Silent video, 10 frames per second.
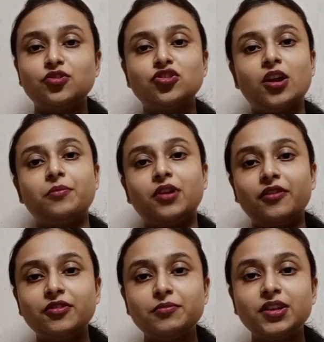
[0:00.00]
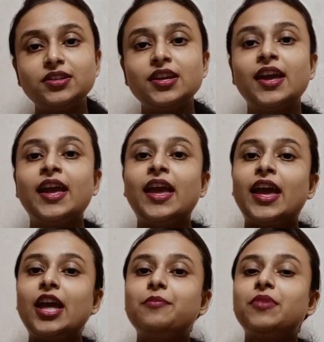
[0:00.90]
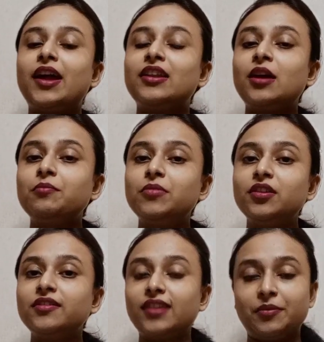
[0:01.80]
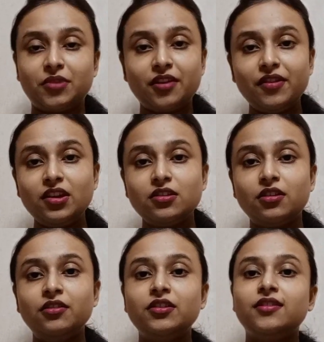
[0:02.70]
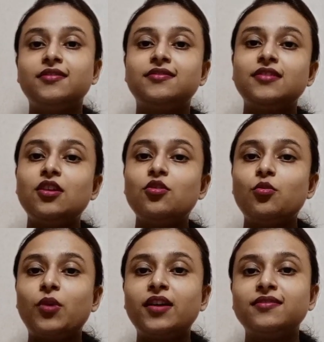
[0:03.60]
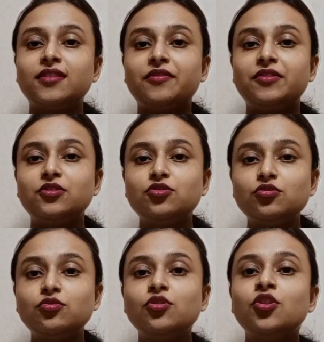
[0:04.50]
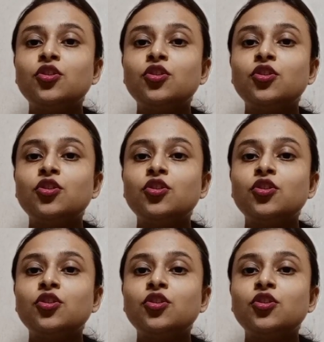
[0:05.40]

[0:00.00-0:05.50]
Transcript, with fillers: Punjab government helpline numbers I'm giving here is 0172